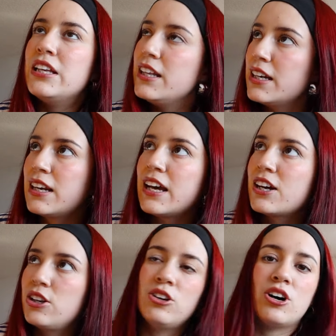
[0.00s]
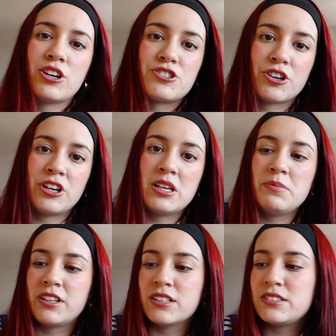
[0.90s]
feeling like a long journey
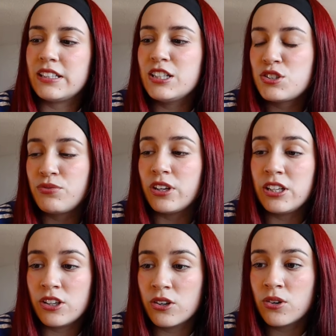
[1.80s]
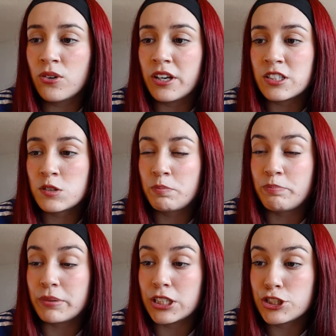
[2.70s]
because each video,
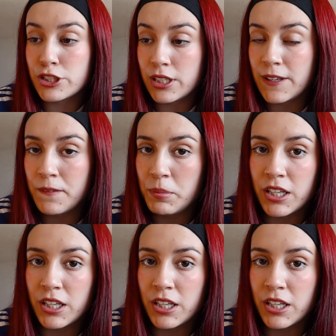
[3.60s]
especially at the